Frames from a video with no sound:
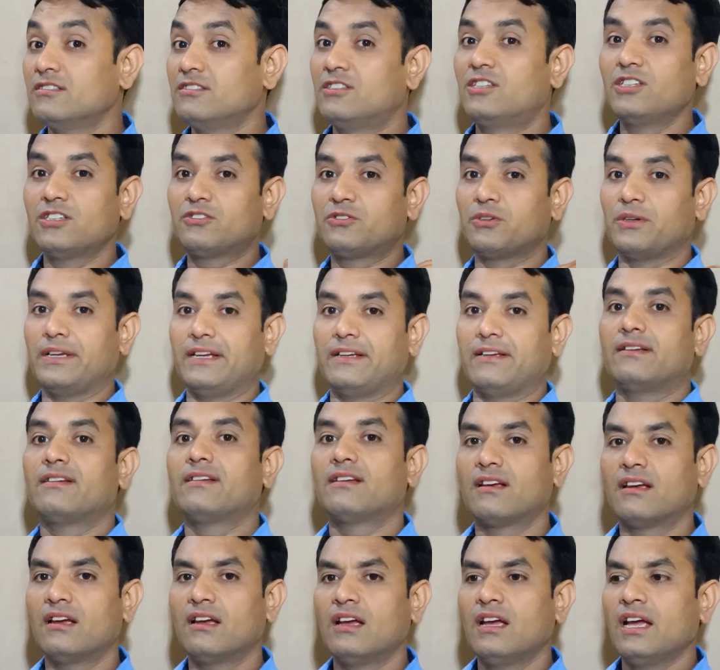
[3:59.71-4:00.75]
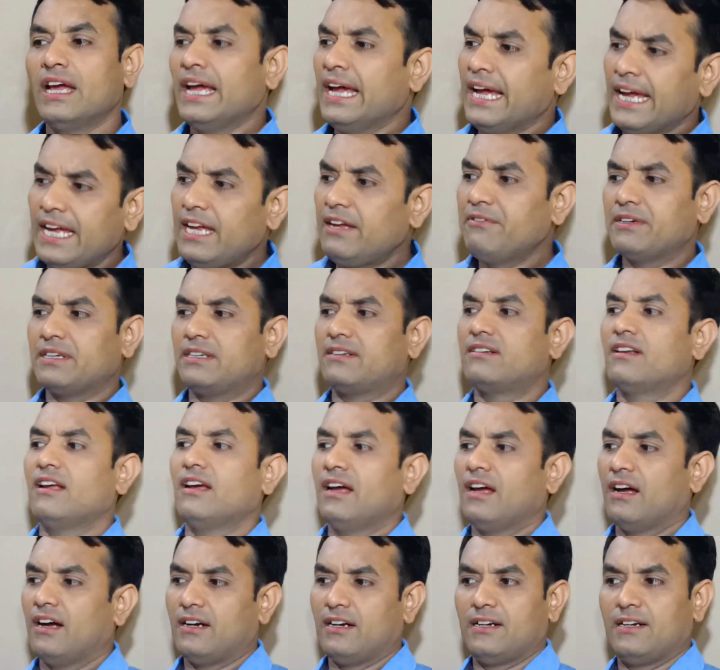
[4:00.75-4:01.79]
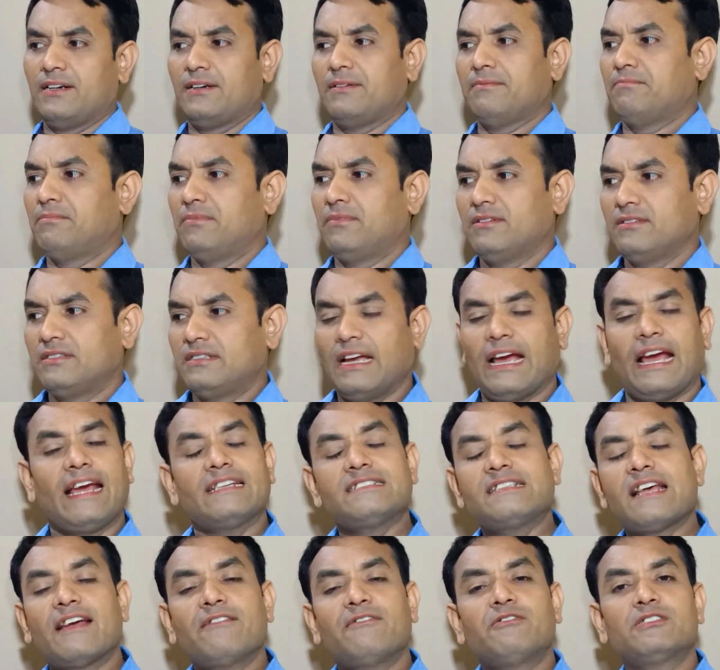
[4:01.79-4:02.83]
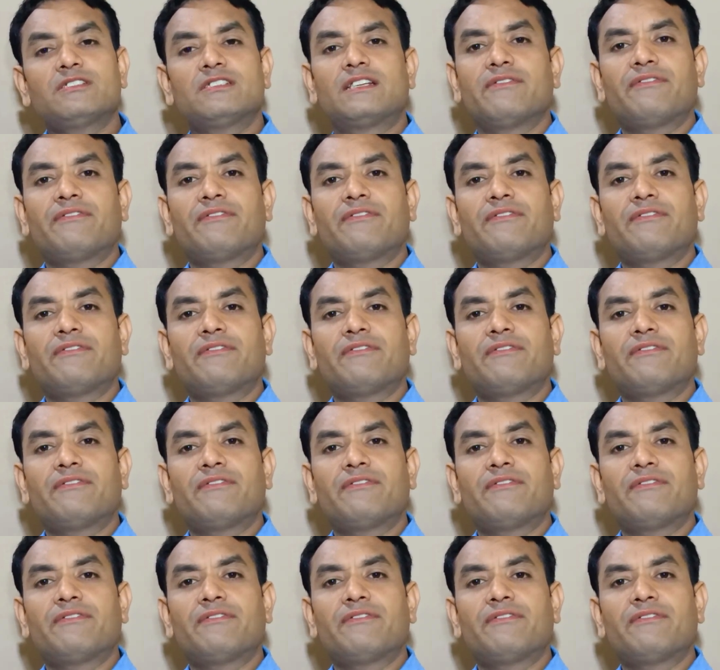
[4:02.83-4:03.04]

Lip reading: Je suis. Even as I was